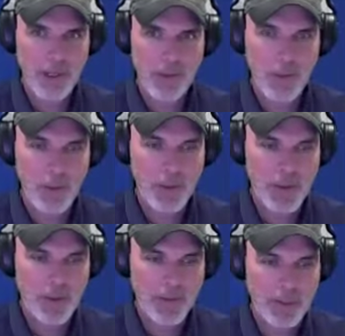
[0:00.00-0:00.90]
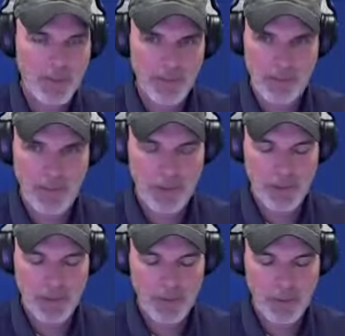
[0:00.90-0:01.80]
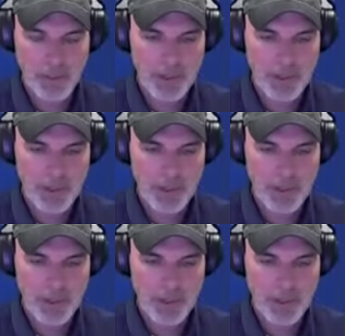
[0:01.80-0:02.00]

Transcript: by the booth, and like I said, we'll be